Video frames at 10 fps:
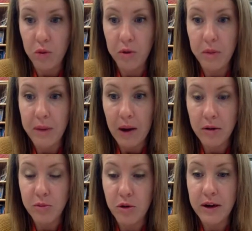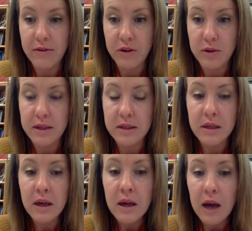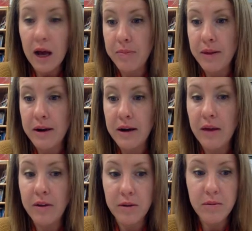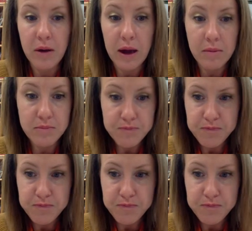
more power, more influence than another. Okay.